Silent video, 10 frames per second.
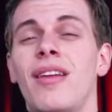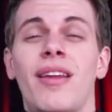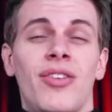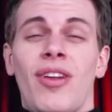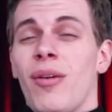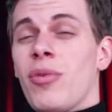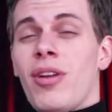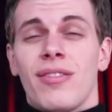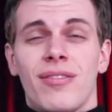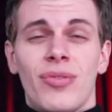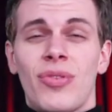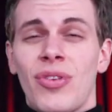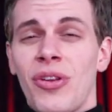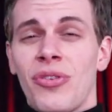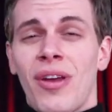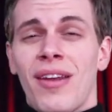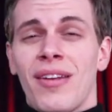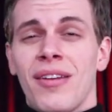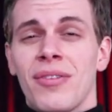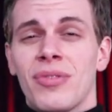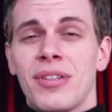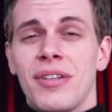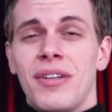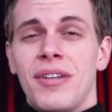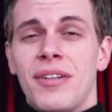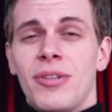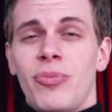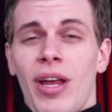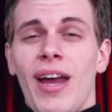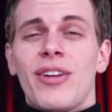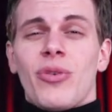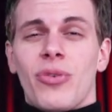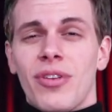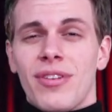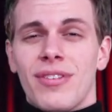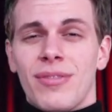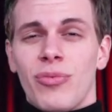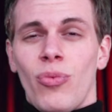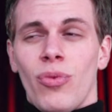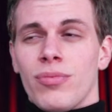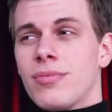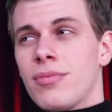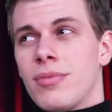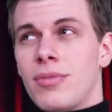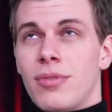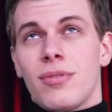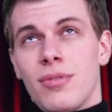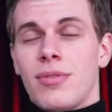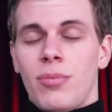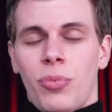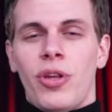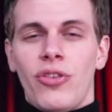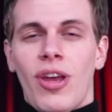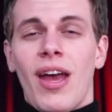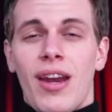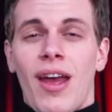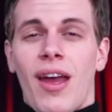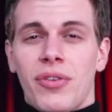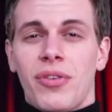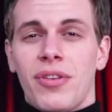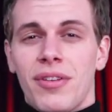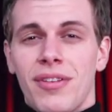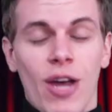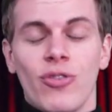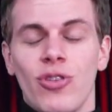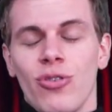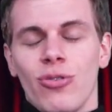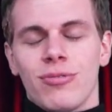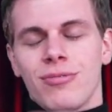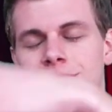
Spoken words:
And today I'm going to teach you how to be actors. We'll teach you how to act. How to